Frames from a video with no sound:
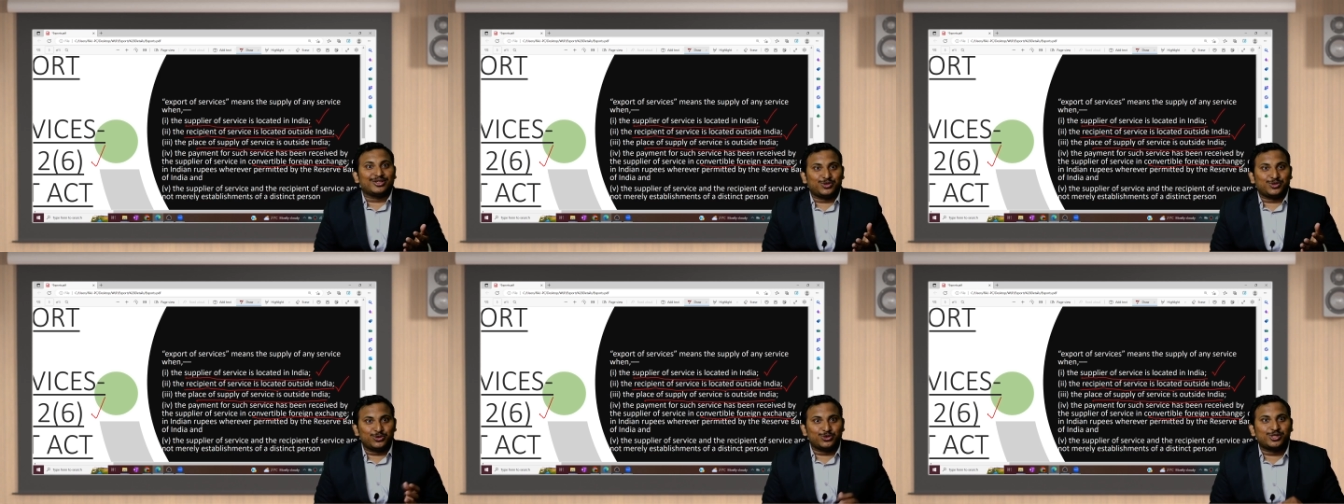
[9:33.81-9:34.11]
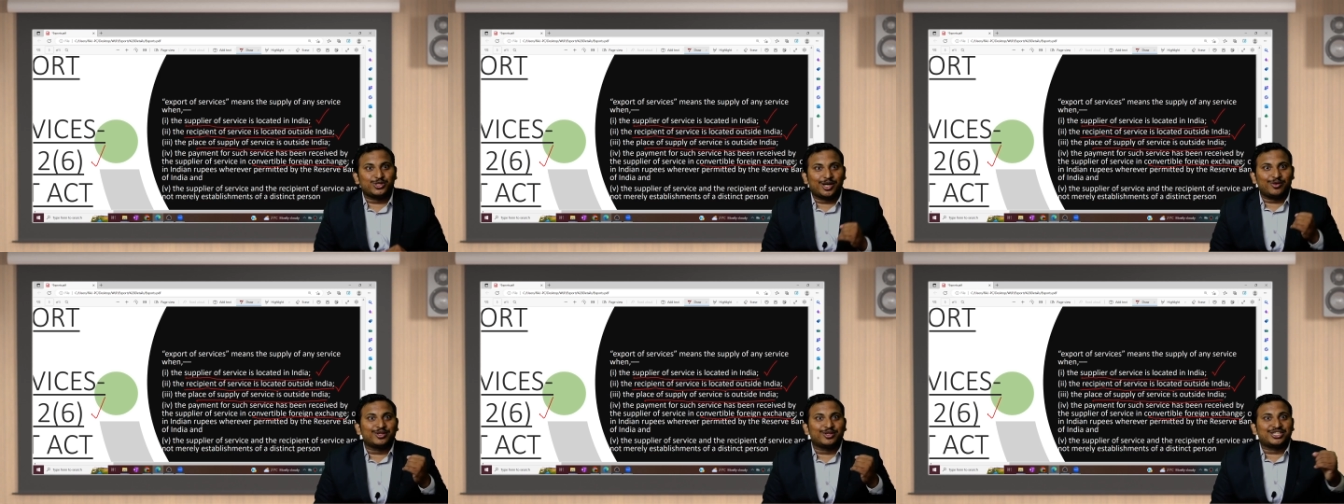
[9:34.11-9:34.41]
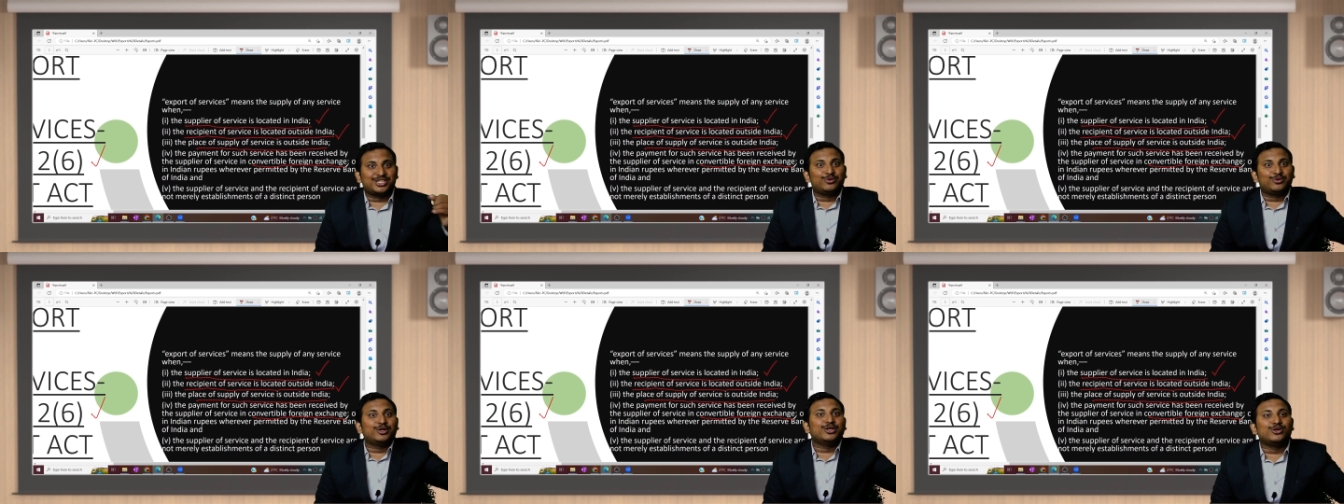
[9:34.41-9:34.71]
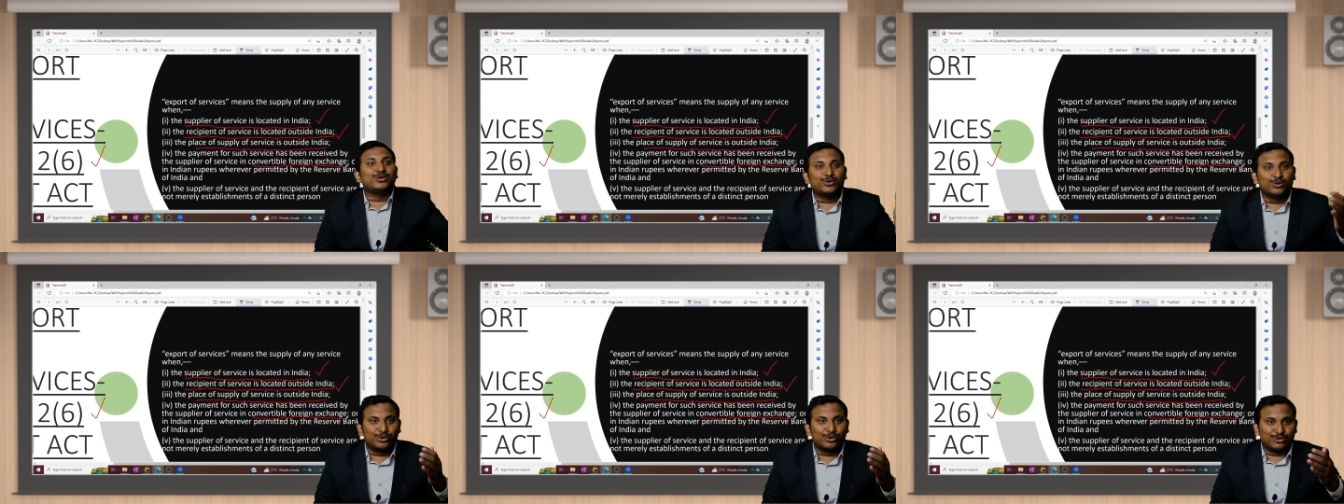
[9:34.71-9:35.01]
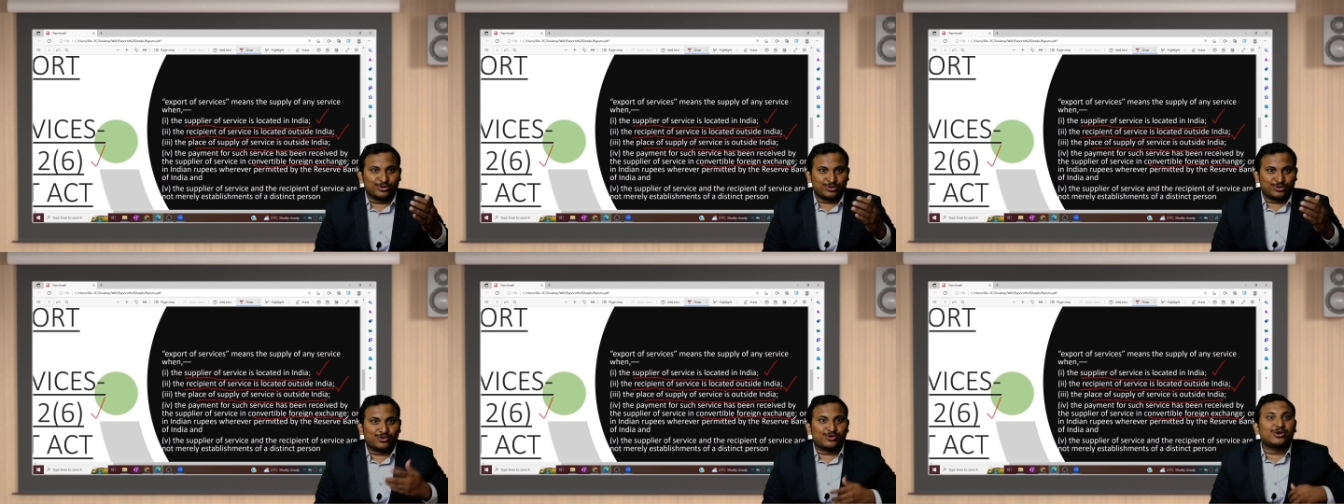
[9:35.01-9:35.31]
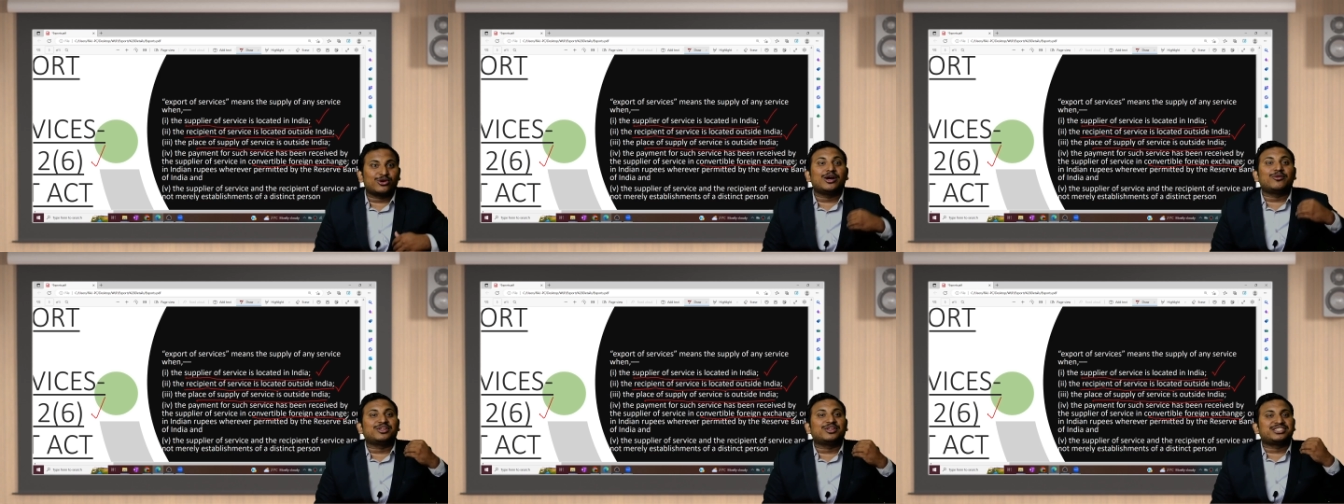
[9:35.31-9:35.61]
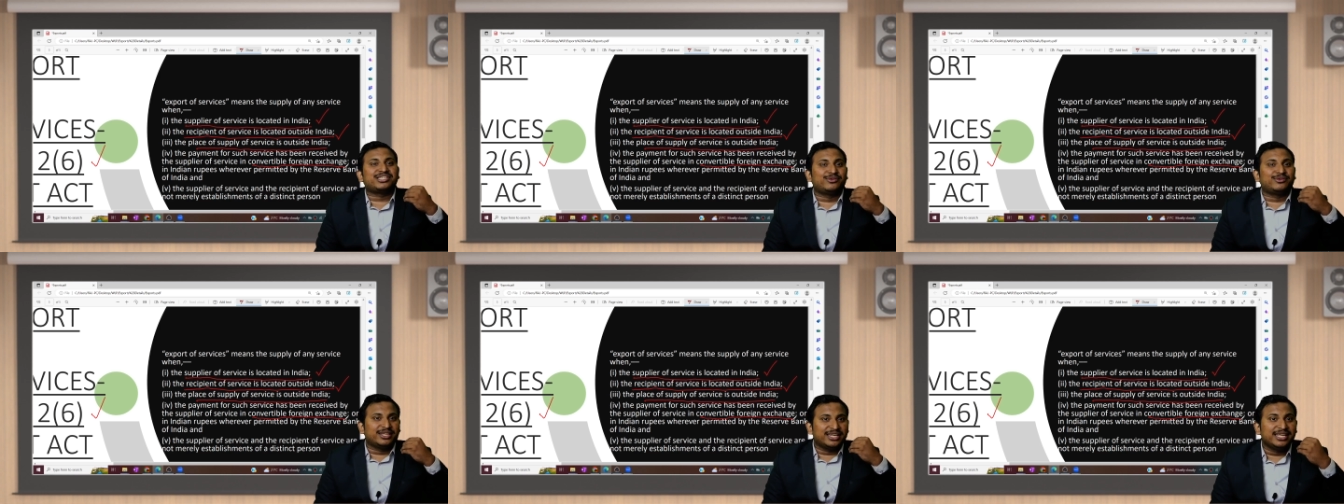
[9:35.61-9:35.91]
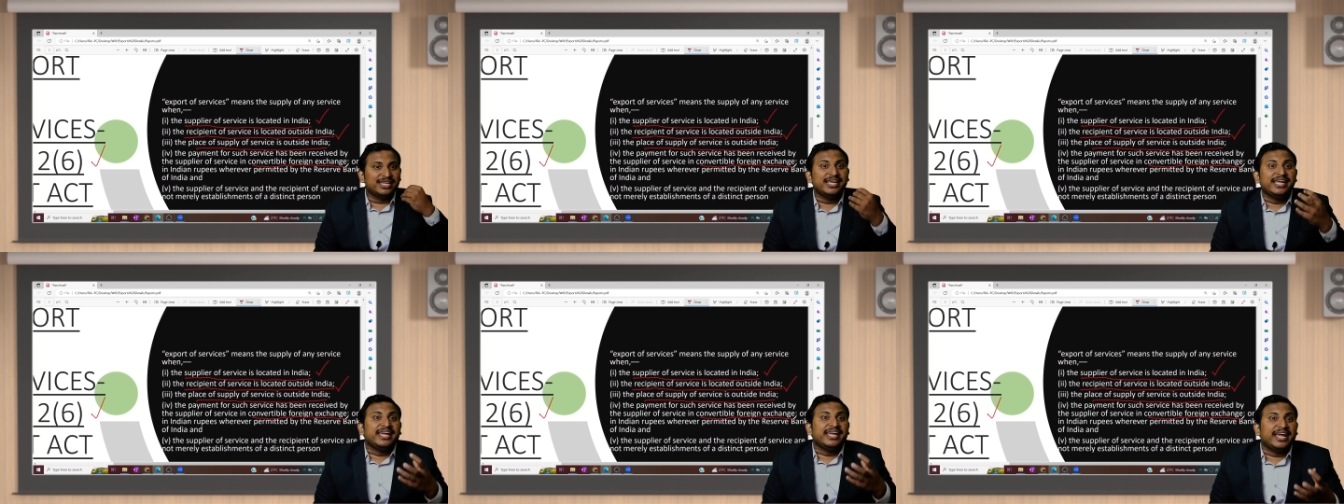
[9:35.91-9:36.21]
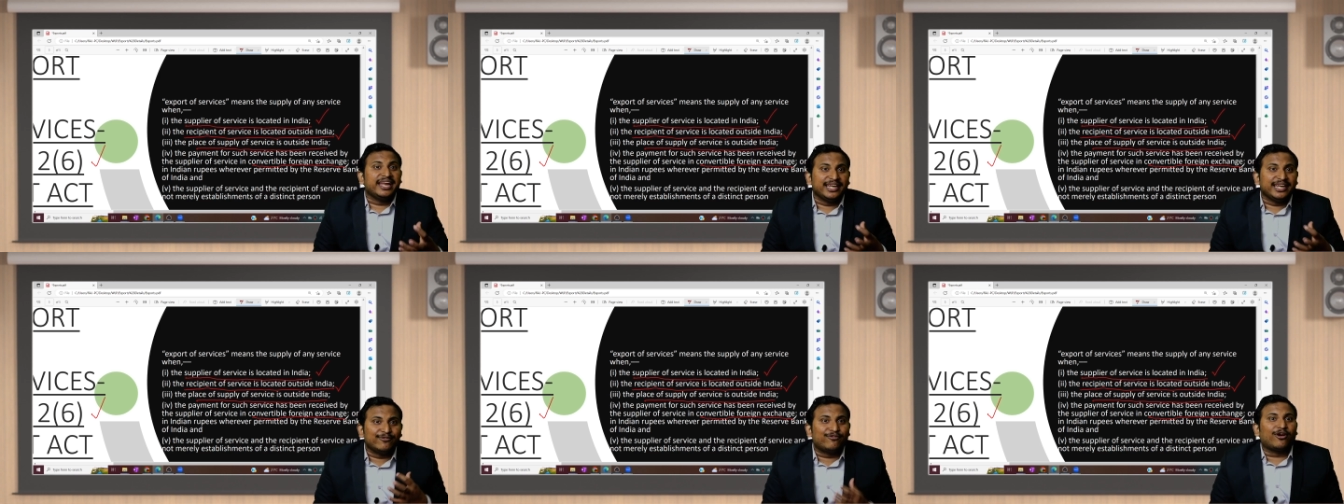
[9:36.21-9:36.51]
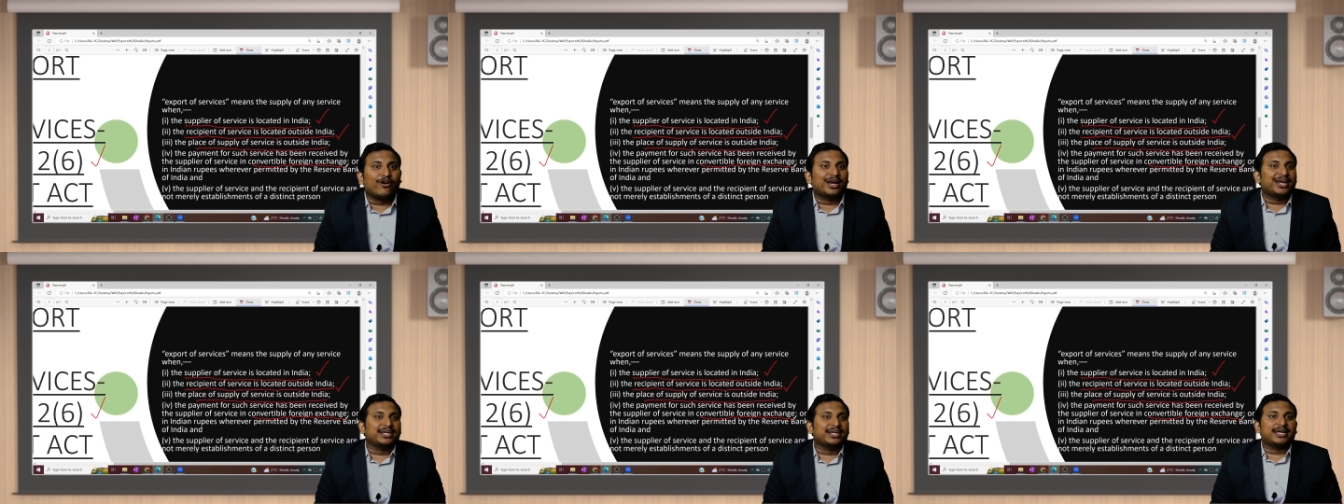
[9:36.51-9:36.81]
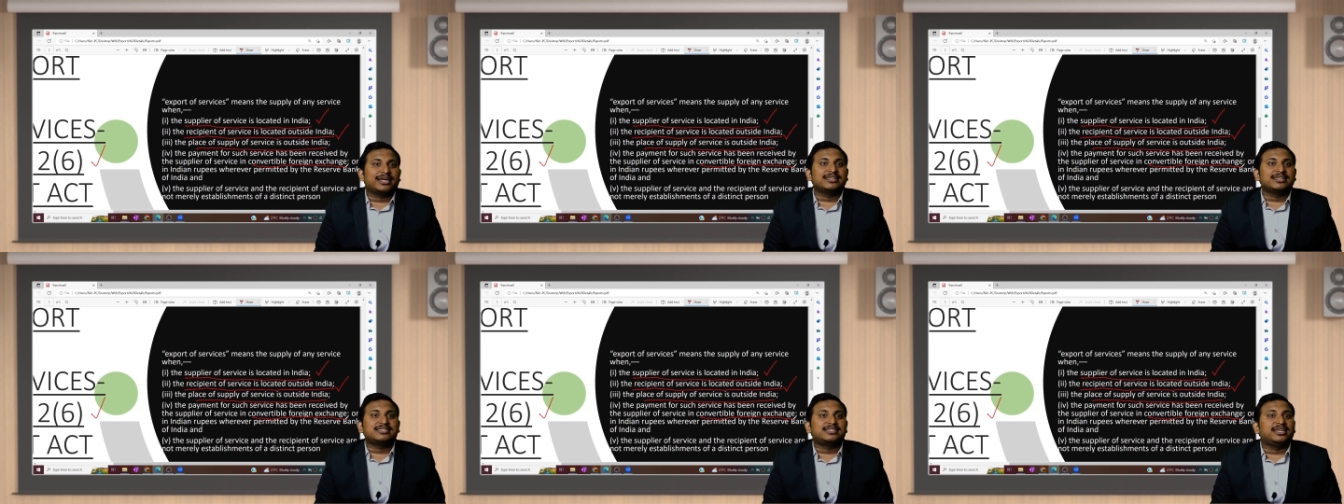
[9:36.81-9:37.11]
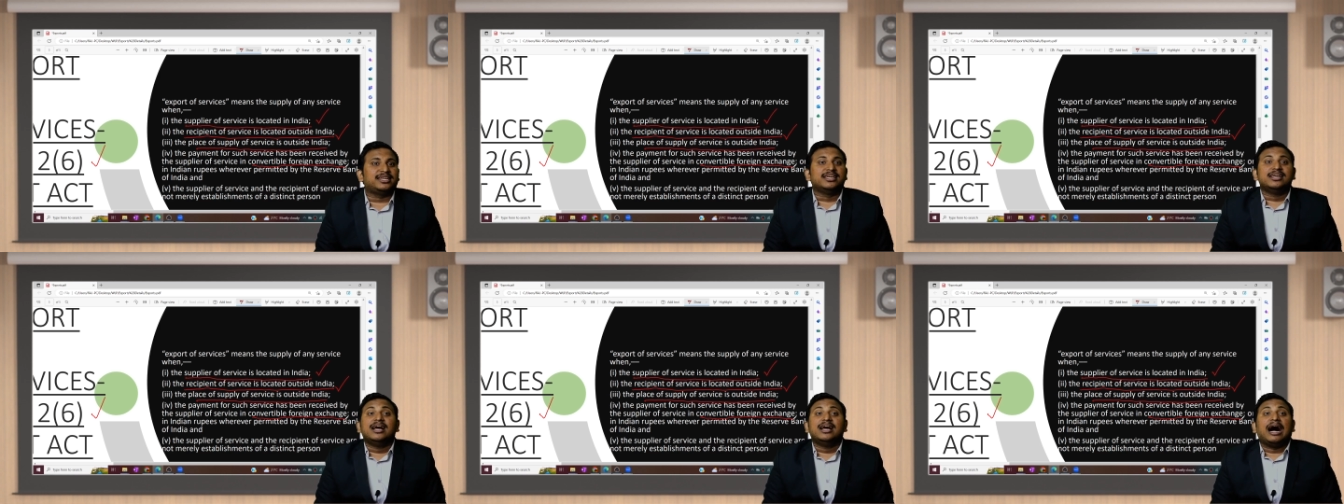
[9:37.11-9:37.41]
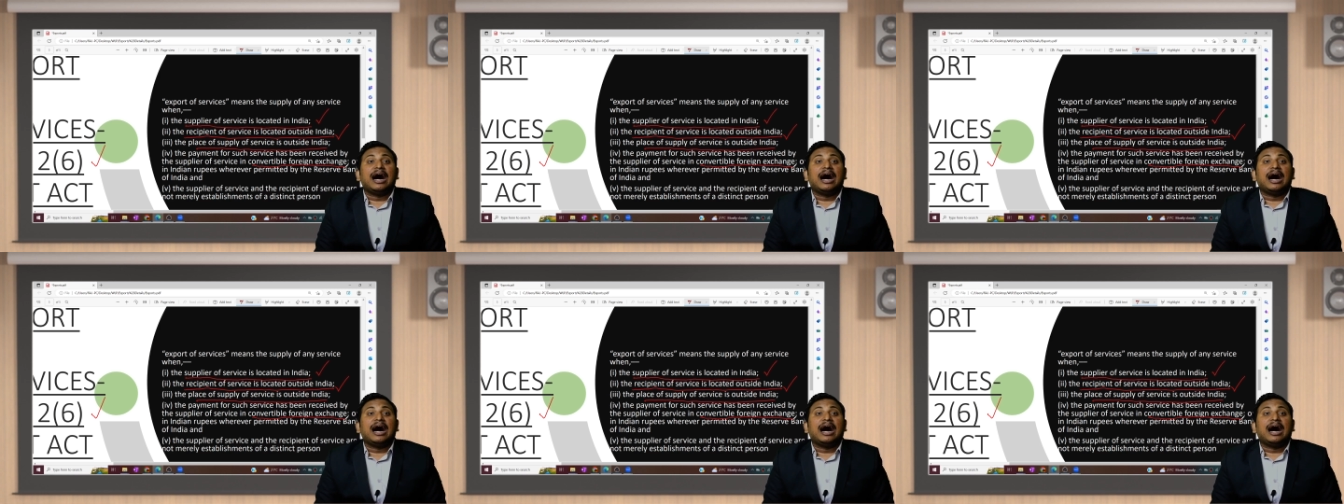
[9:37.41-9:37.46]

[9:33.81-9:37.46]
you should have received in euros, you should have received in any foreign currency.